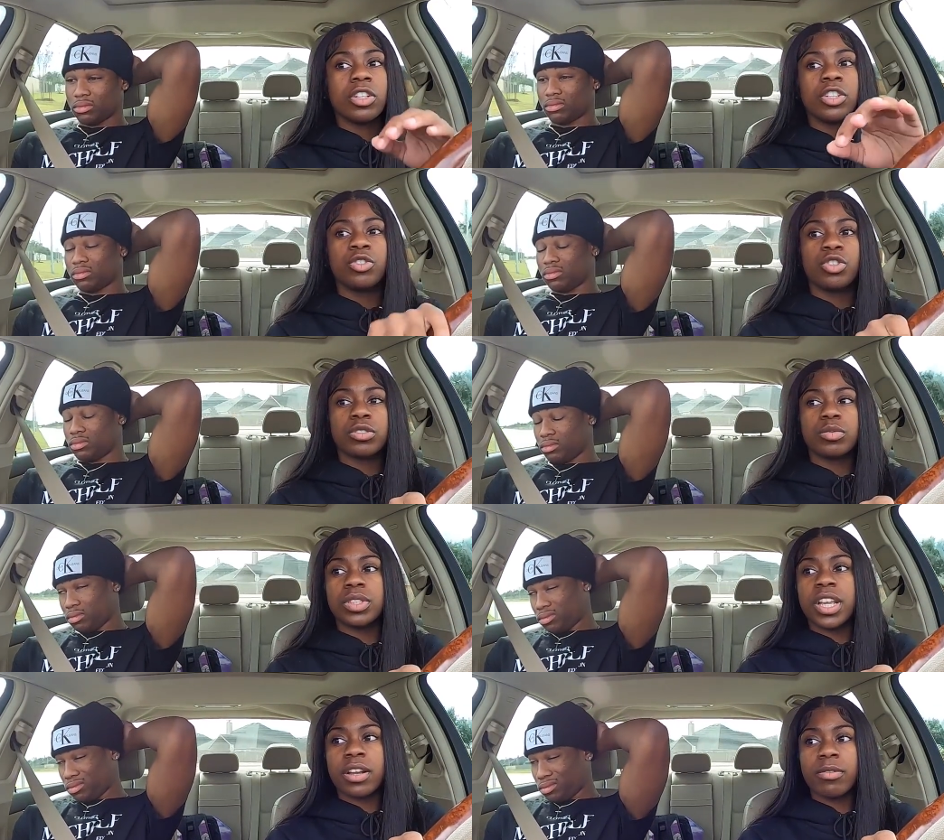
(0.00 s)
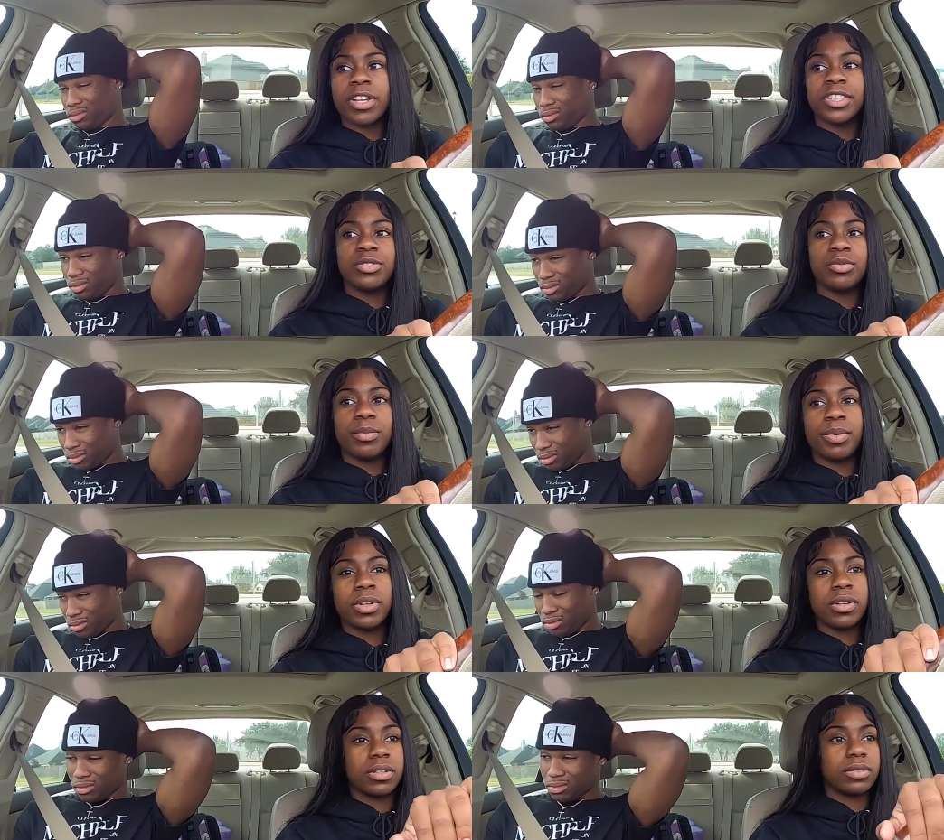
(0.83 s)
Speaker 1: the Christmas decorations we
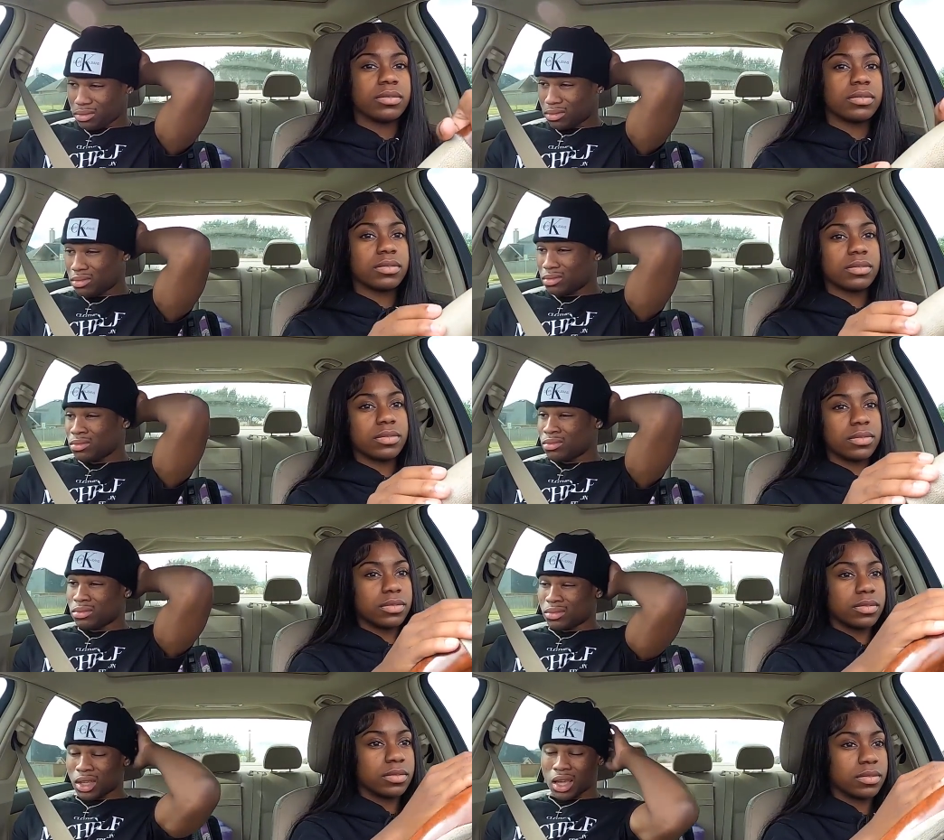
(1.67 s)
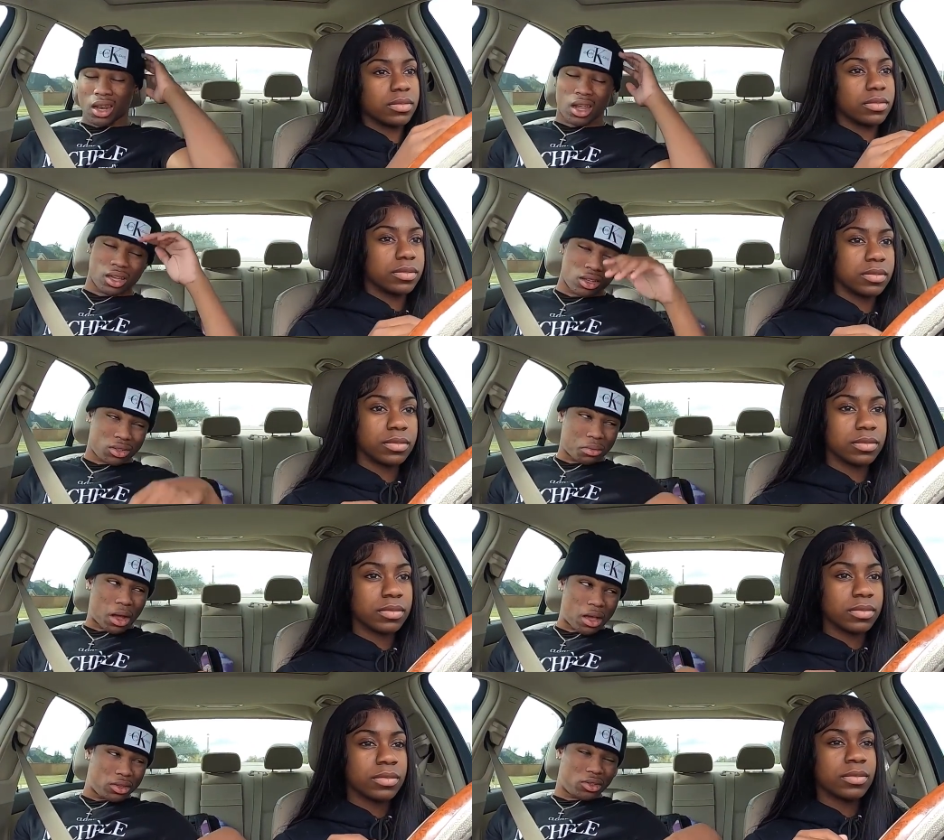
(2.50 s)
put up?
Speaker 2: Yeah, I like you
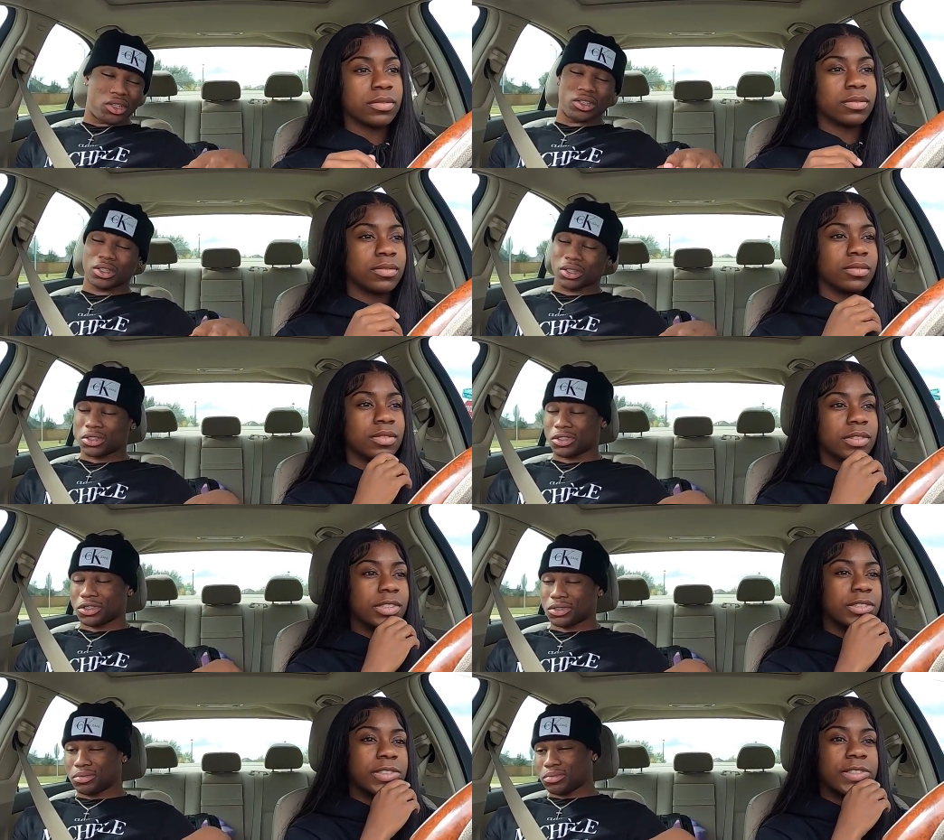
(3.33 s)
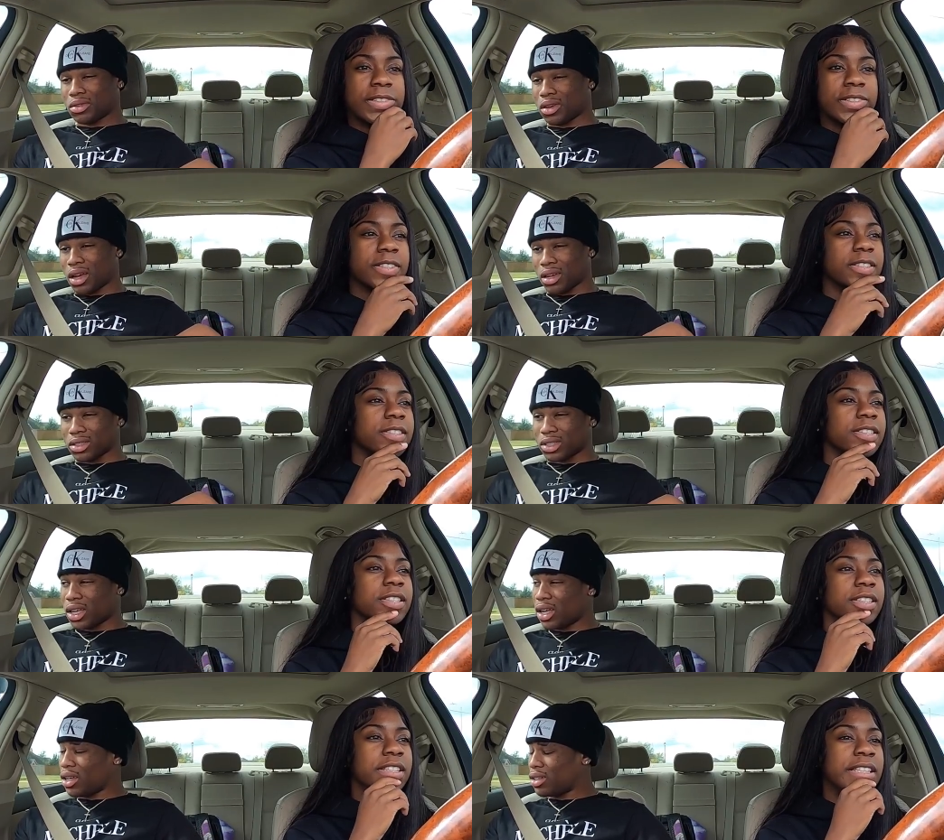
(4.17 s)
how you did the um on the
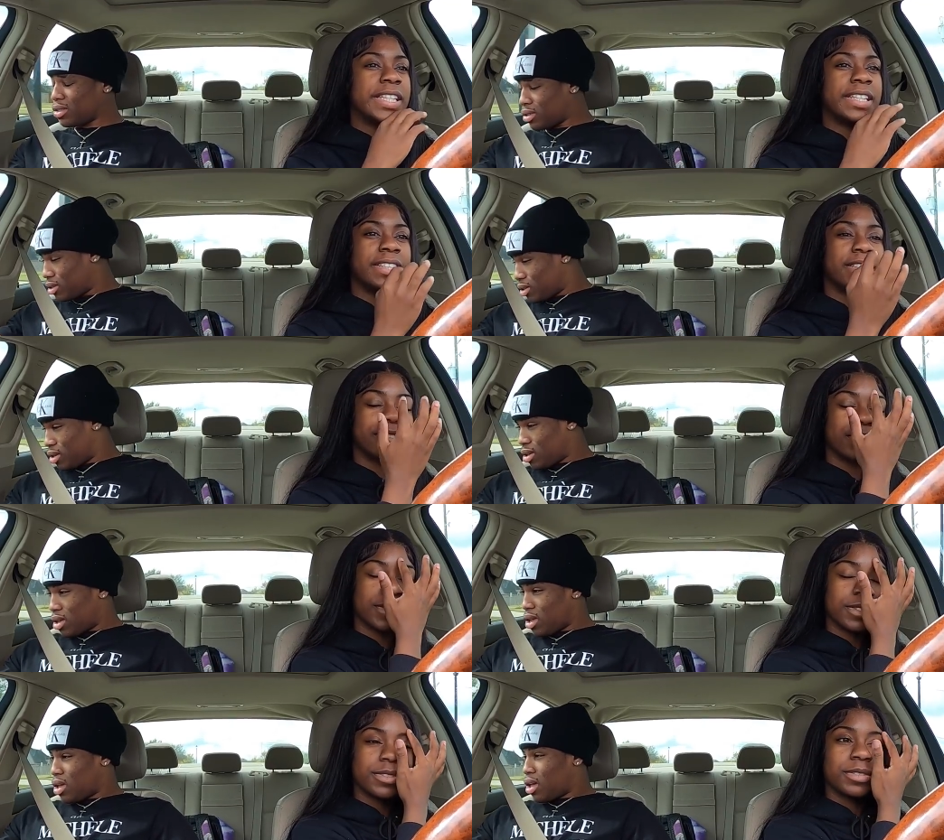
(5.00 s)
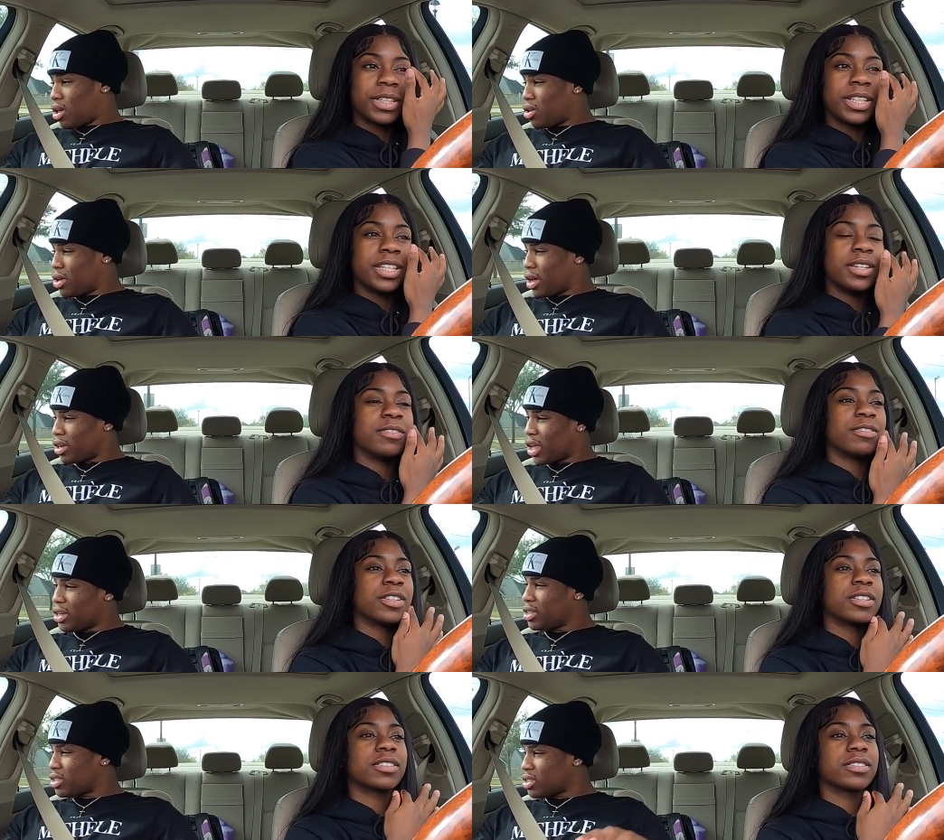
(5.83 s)
outside. Yeah. And you got
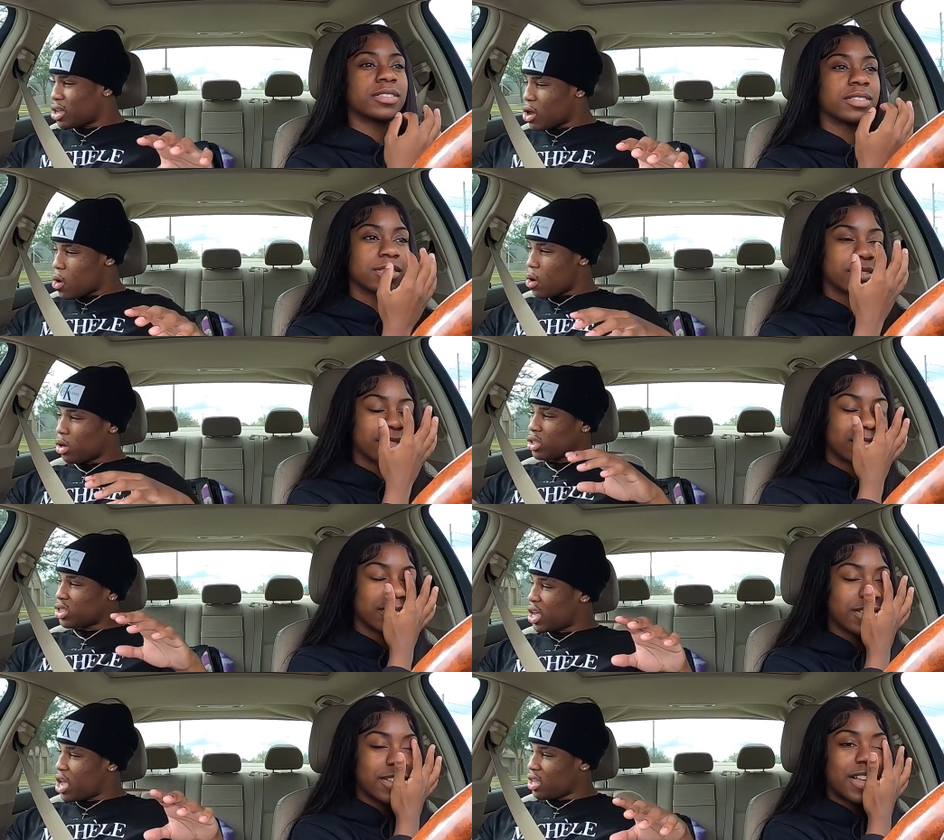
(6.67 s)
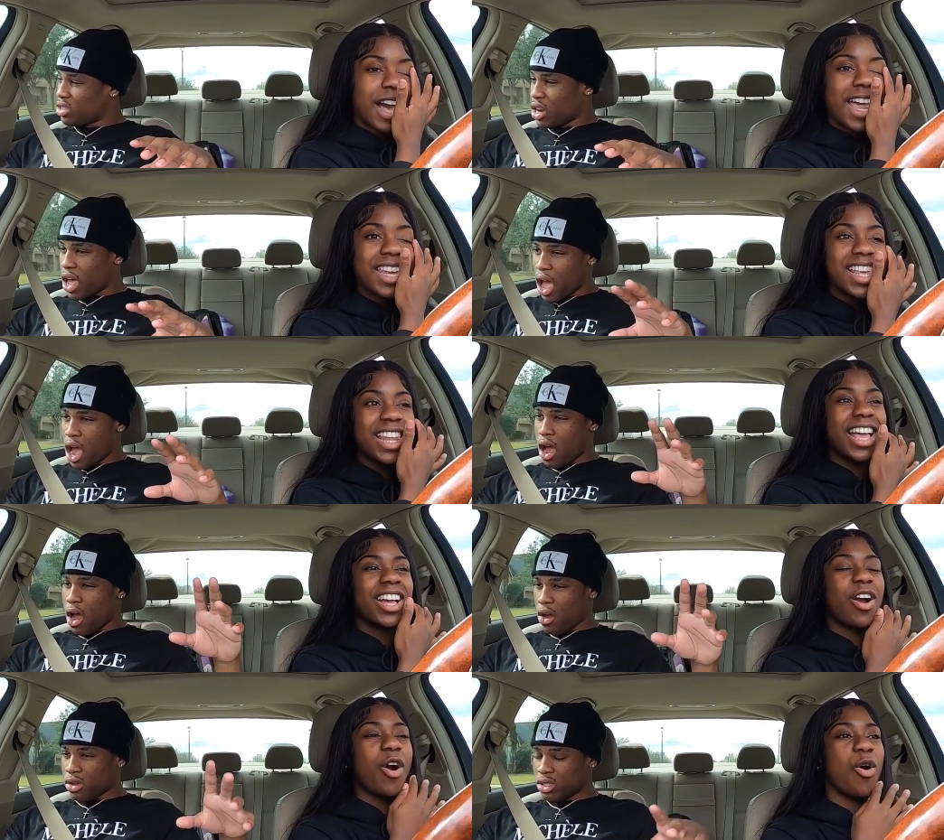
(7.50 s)
like the snow on the sides. I did
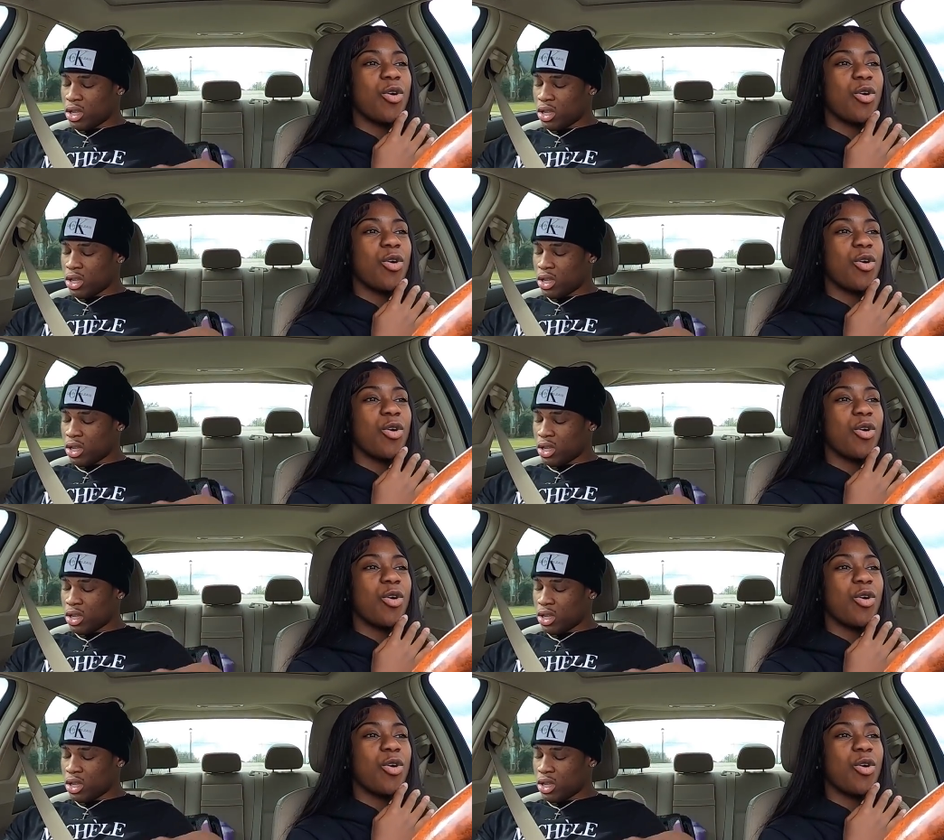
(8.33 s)
like a